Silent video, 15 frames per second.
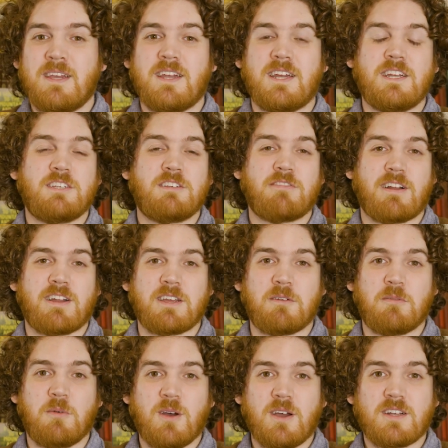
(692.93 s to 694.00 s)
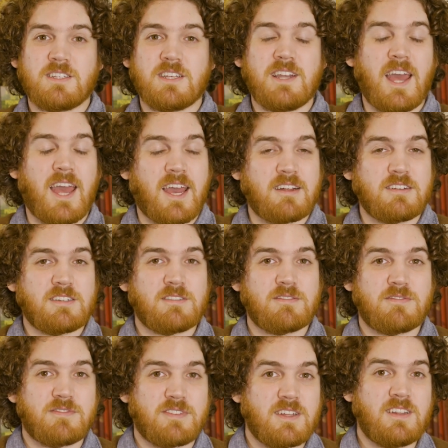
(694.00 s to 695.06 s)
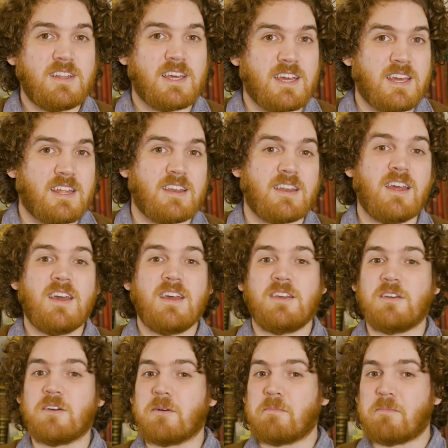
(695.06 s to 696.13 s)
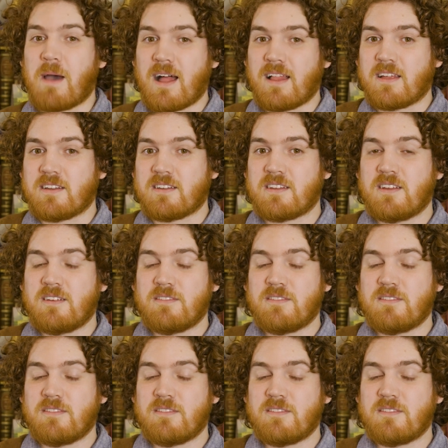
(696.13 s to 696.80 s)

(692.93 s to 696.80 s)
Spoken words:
in Australia works and how to fill in your ballot